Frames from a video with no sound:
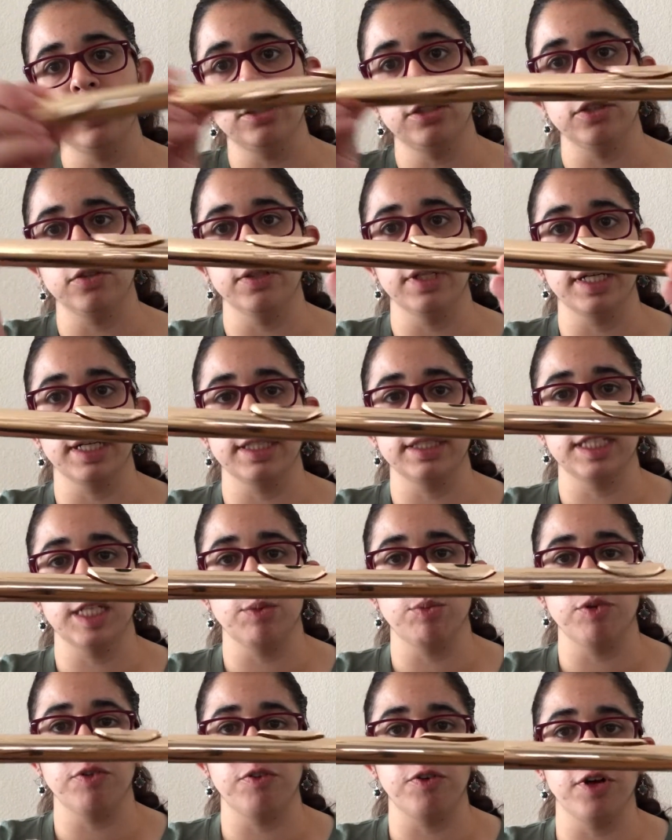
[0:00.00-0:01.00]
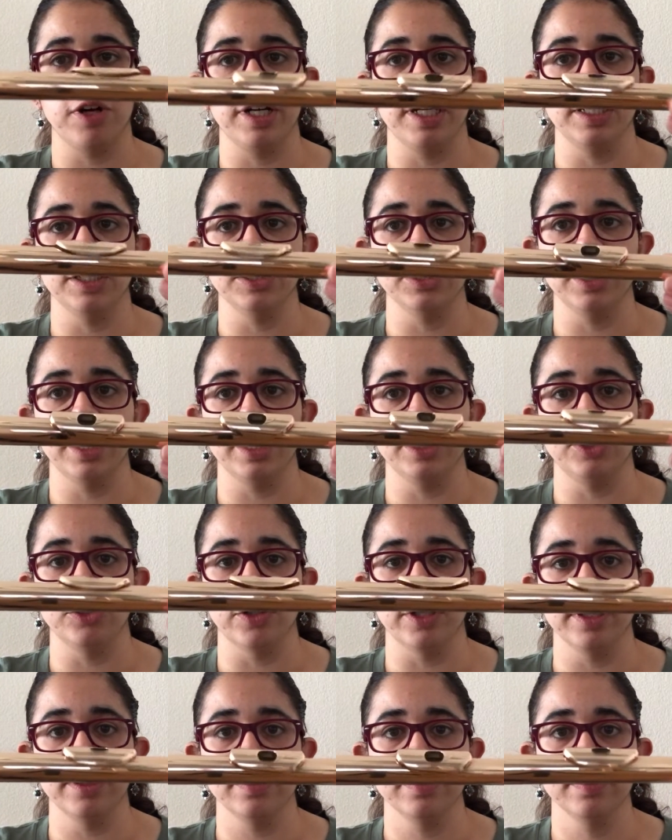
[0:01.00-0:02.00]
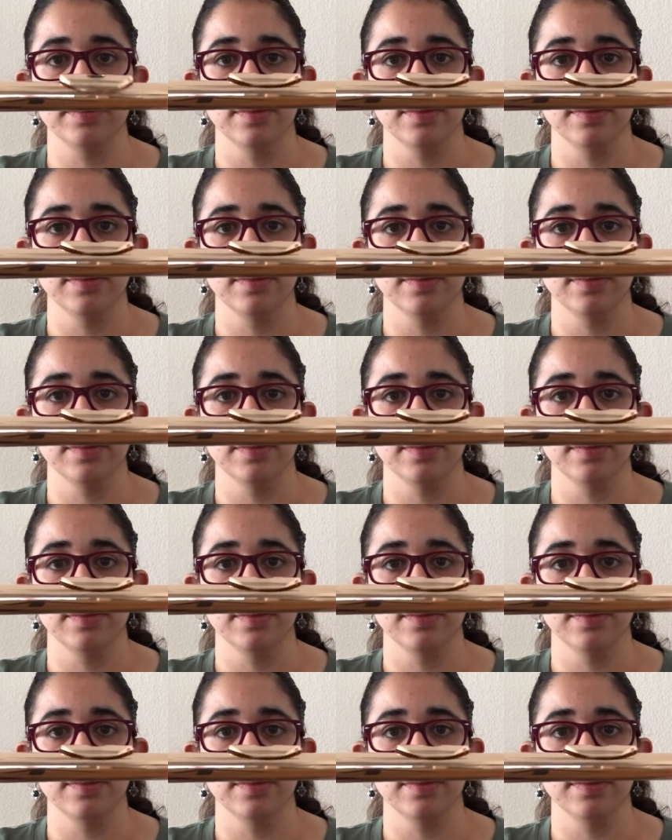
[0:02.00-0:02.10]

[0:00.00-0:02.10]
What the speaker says: so like I said before, here's your head joint.